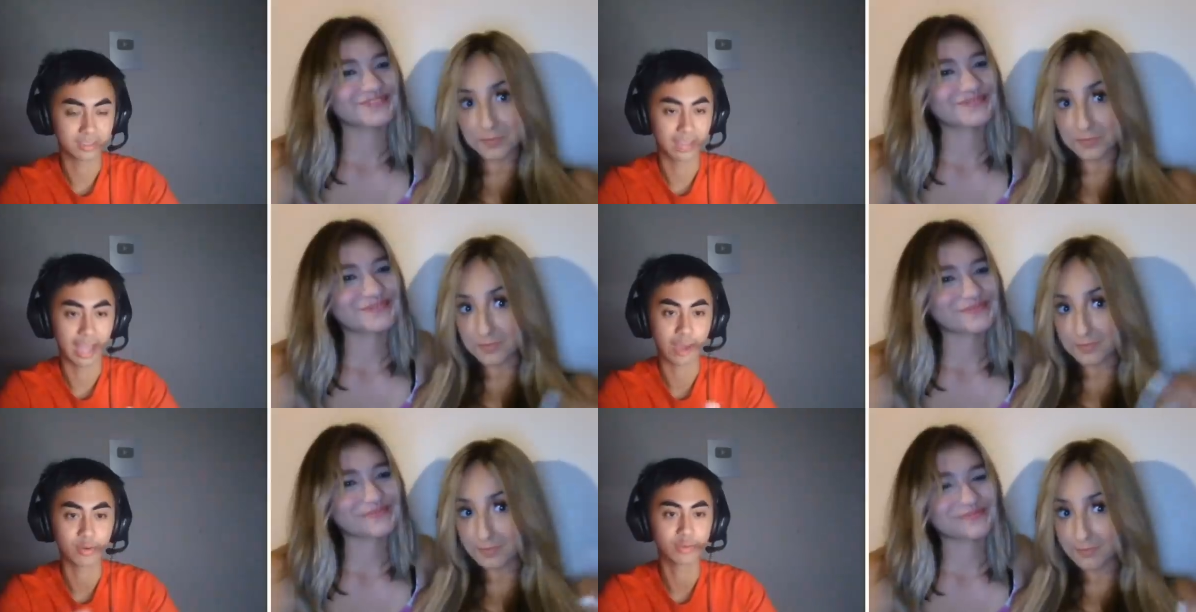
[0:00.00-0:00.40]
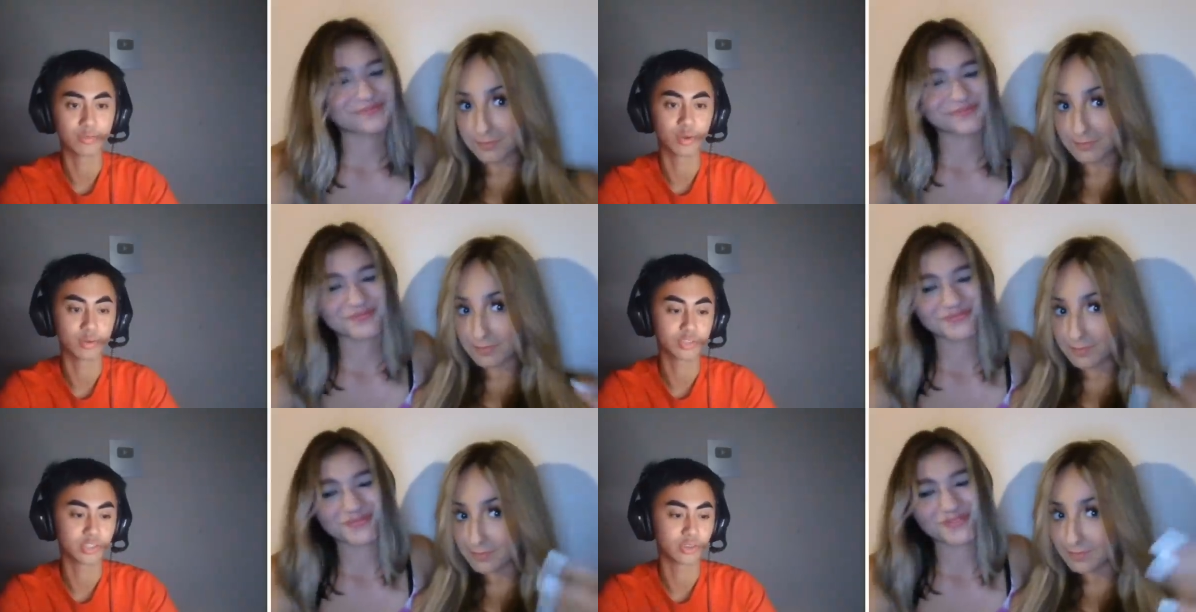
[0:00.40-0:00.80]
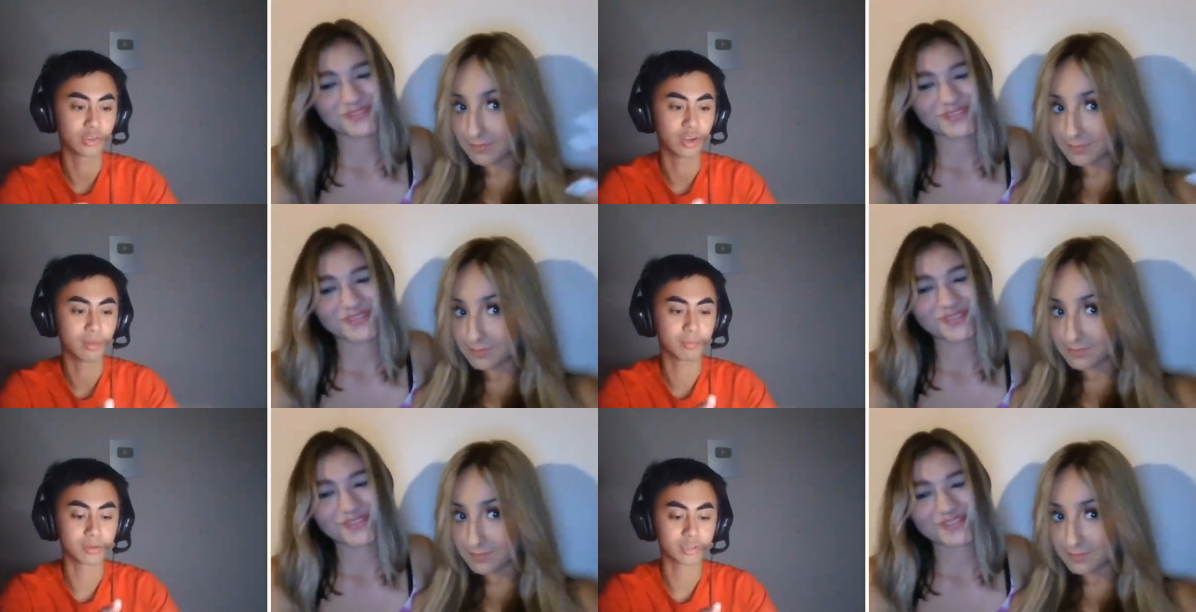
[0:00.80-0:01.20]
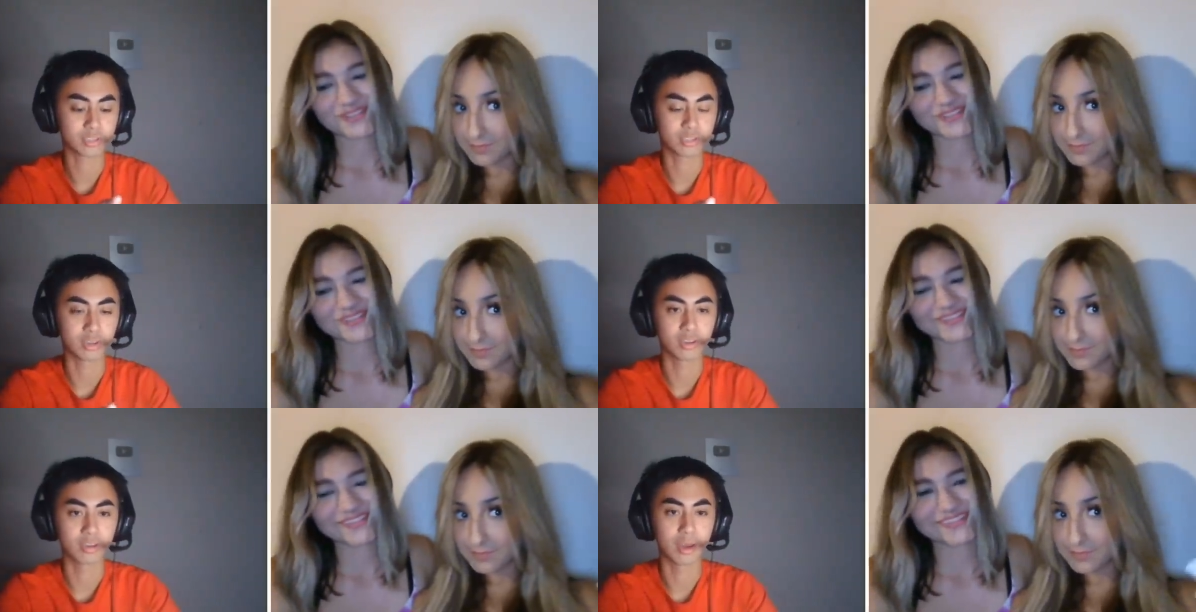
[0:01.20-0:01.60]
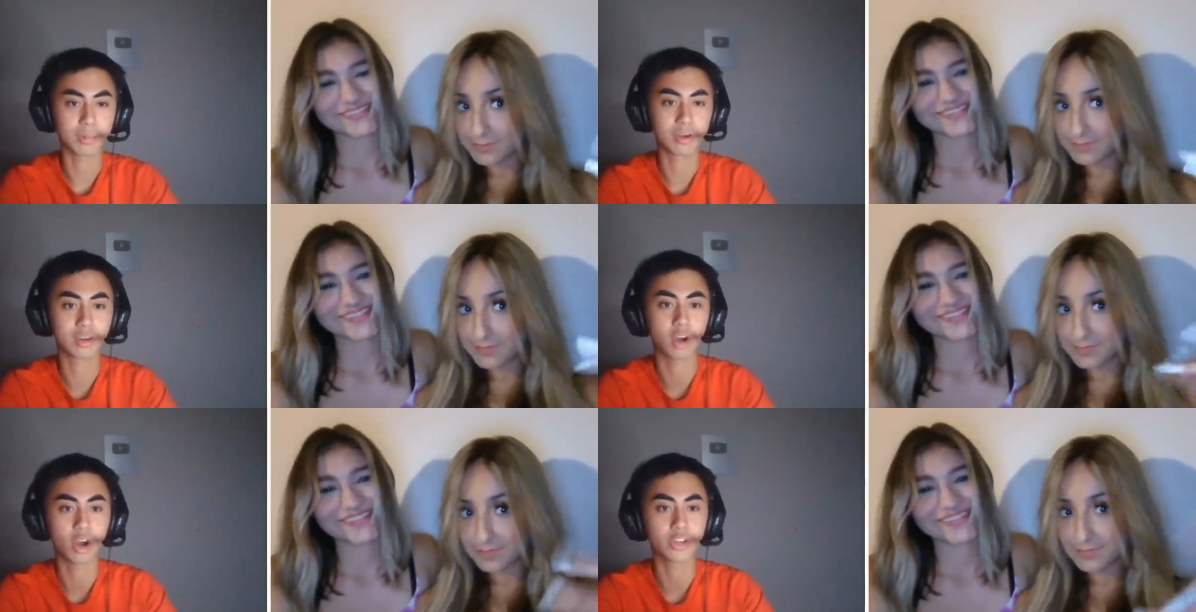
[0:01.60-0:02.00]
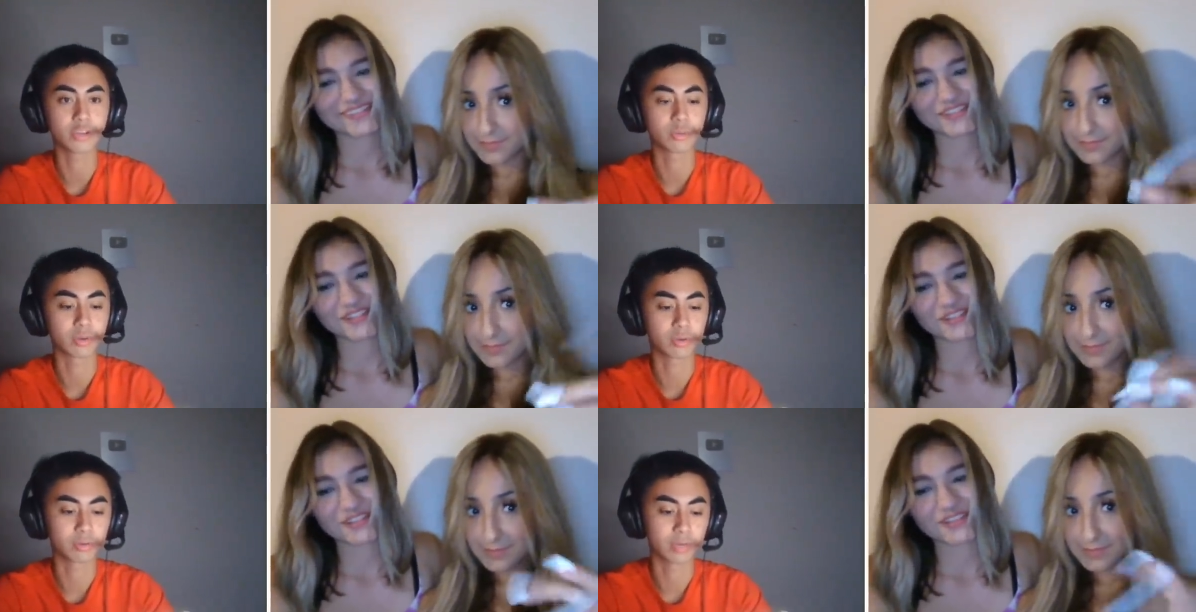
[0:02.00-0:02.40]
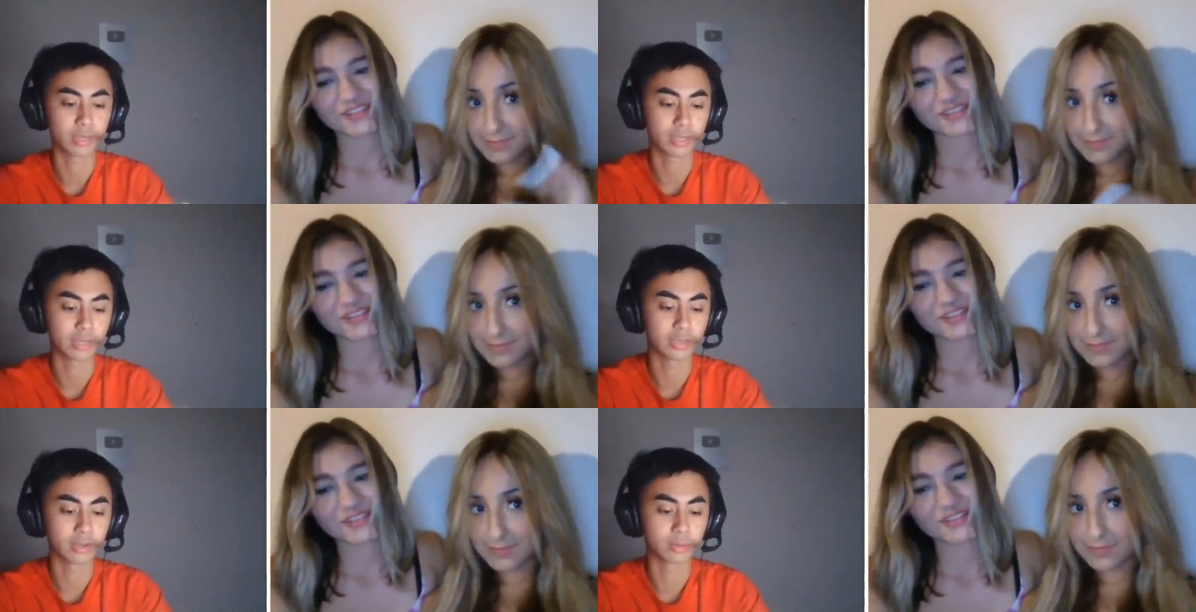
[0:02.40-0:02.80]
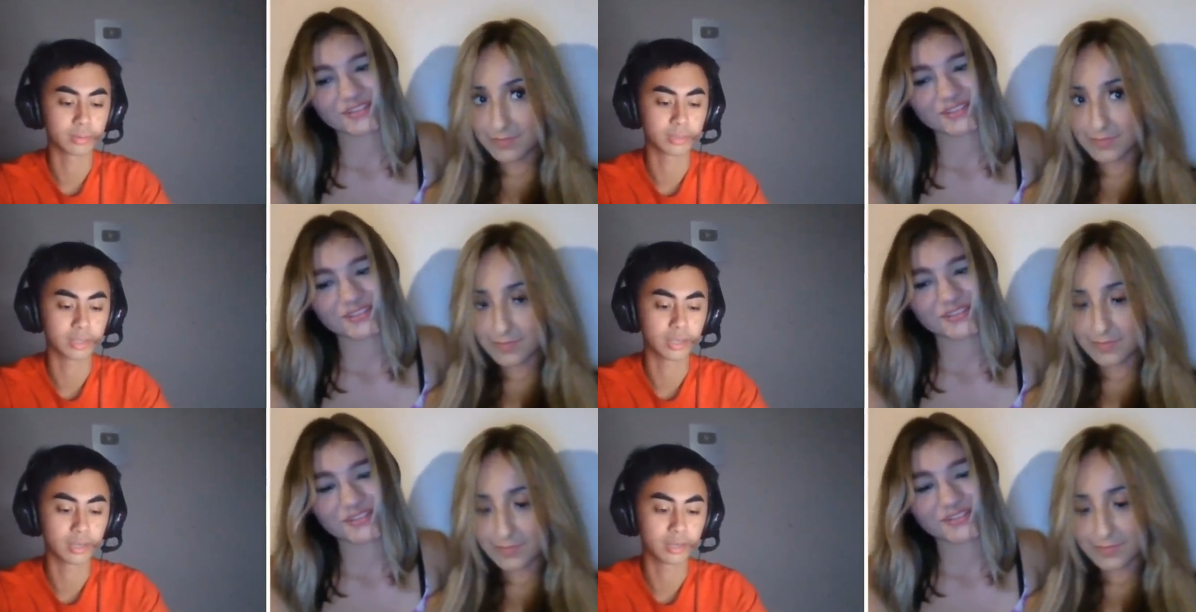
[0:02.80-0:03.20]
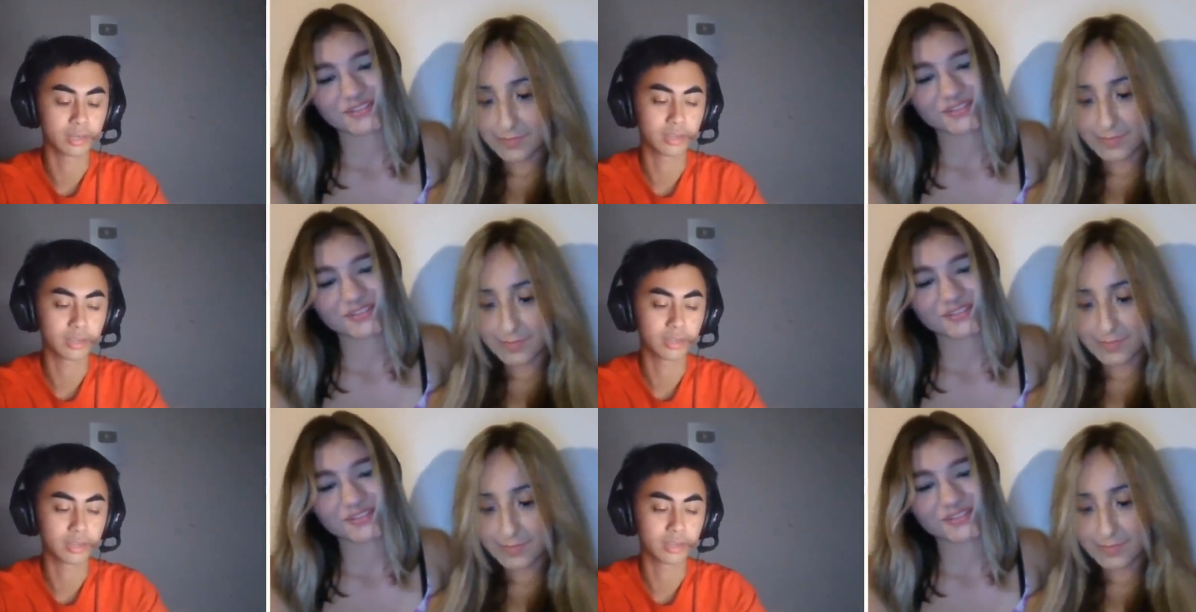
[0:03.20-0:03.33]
Speaker 1: I don't even know it's your number, so I'm gonna call you real quick. You know what I'm saying?